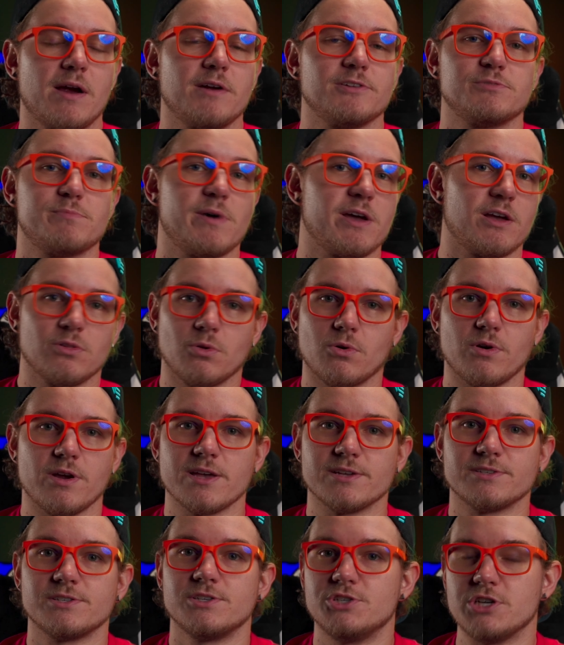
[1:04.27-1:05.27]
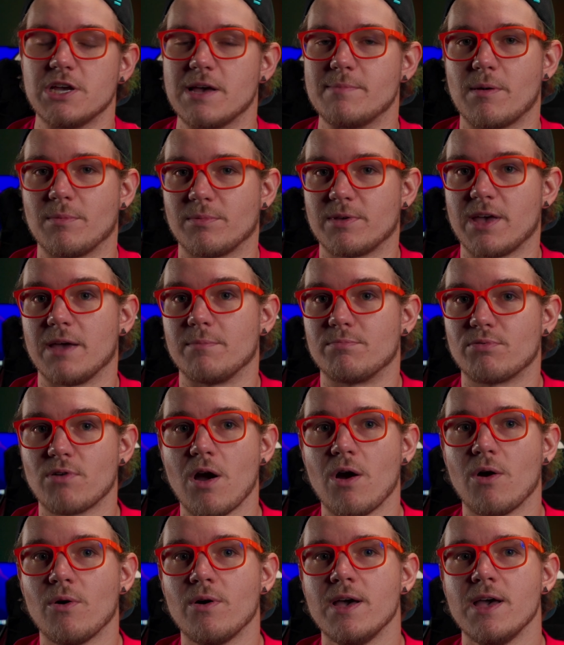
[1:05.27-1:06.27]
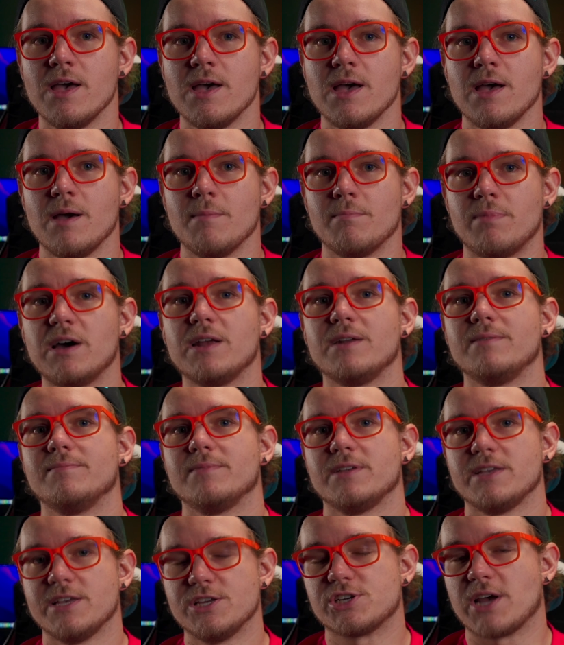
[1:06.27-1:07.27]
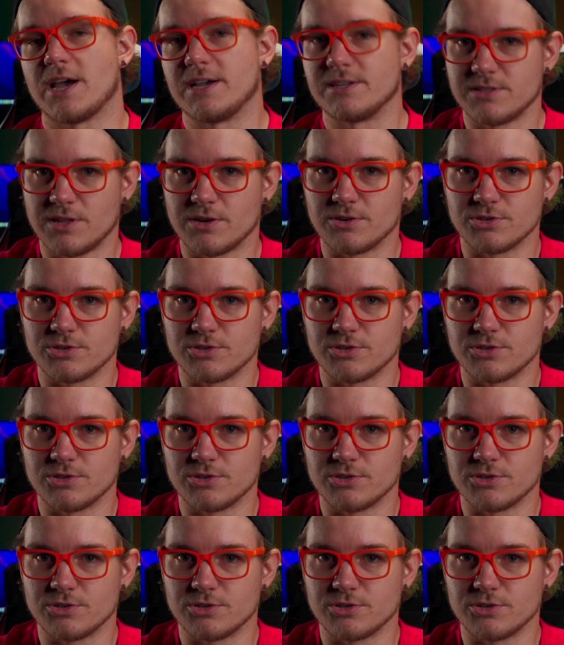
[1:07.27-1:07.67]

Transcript: it to my glorious GMMK Pro, but each has their